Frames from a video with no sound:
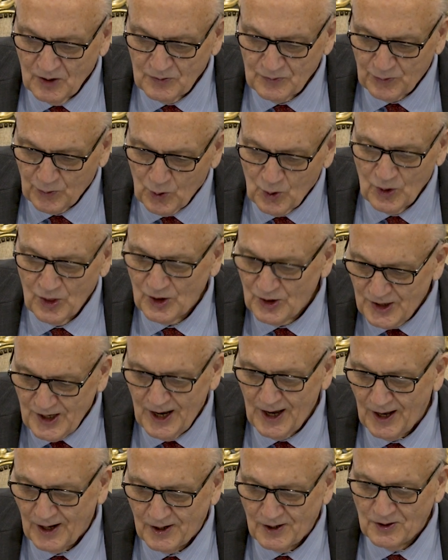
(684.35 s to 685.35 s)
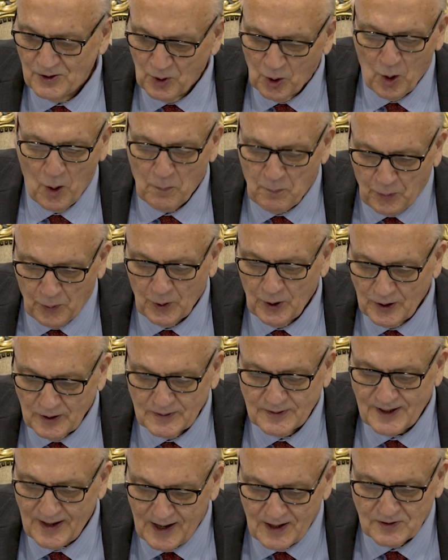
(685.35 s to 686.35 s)
for the dead, nor
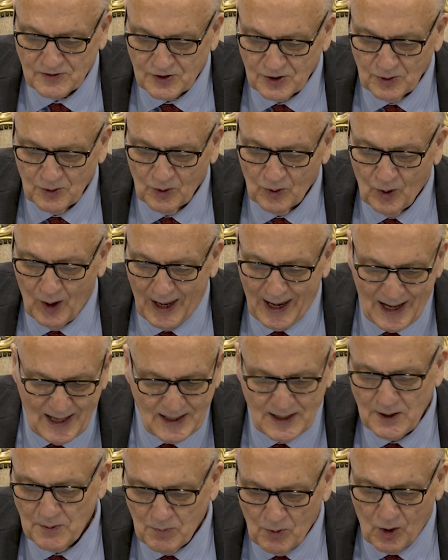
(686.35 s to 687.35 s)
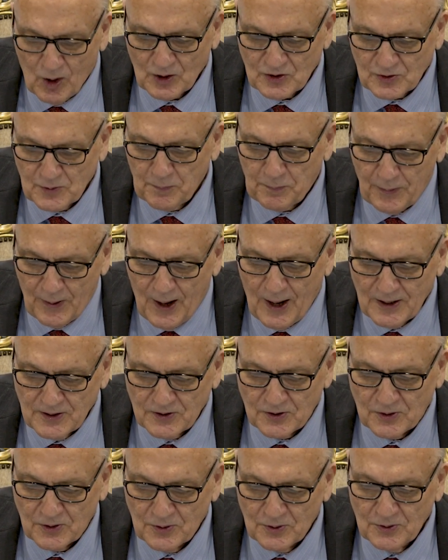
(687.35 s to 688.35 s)
print tattoo any marks upon
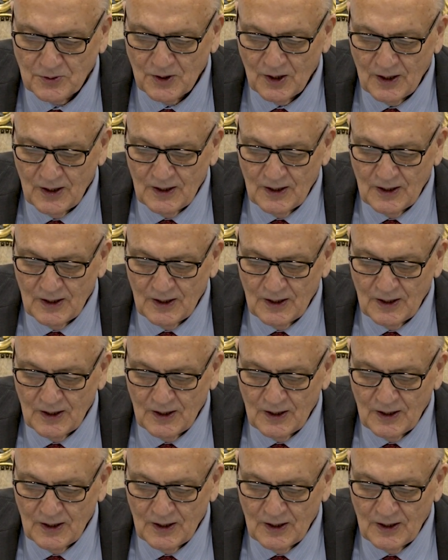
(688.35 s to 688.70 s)
you,